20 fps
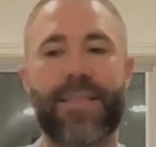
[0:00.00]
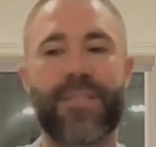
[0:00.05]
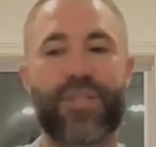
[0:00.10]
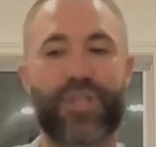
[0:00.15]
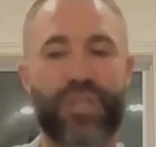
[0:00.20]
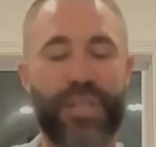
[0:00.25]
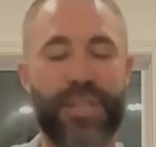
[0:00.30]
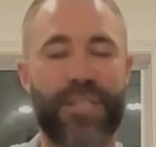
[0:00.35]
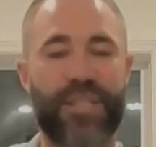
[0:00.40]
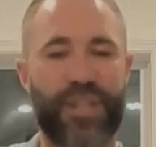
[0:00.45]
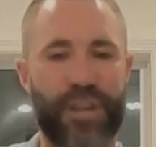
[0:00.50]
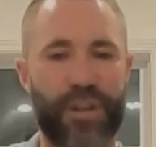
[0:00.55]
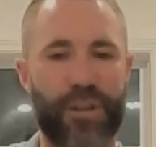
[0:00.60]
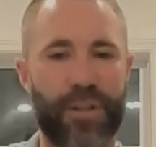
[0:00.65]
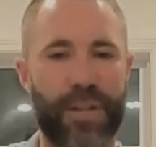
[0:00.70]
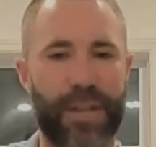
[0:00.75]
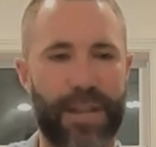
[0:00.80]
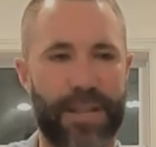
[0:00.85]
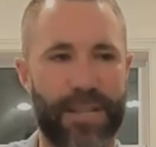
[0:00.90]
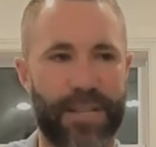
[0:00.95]
She
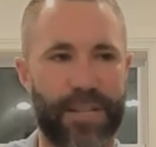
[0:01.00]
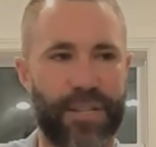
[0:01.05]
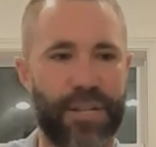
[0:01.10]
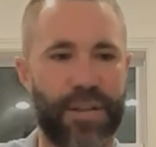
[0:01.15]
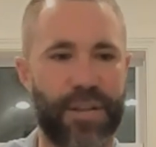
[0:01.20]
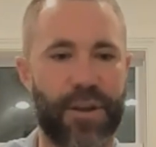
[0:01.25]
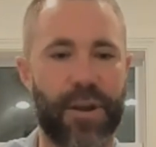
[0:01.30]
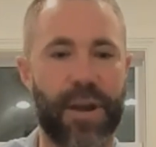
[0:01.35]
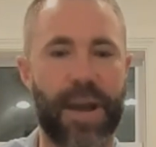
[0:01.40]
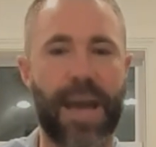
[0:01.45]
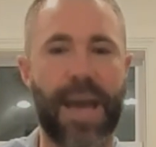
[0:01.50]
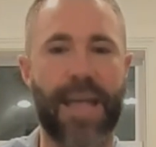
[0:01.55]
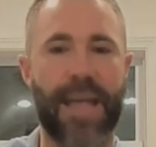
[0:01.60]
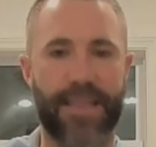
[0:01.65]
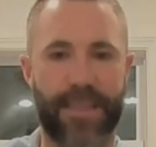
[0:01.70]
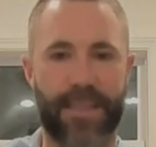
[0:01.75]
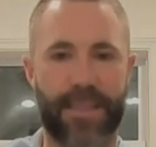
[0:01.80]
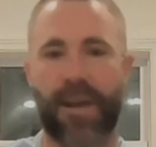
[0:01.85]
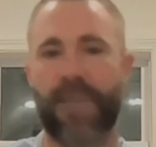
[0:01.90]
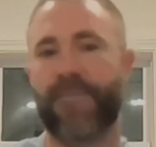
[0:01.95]
cheerleaded this year
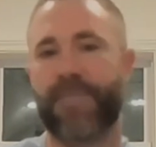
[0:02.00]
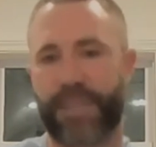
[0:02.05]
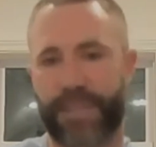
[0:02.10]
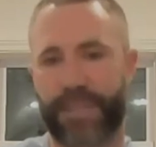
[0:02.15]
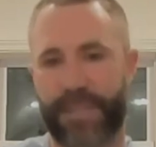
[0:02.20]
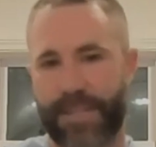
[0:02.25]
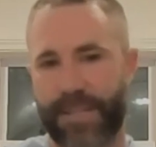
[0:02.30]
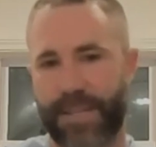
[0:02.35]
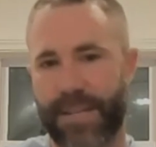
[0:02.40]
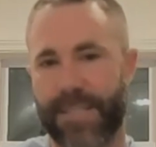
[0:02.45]
and loved it.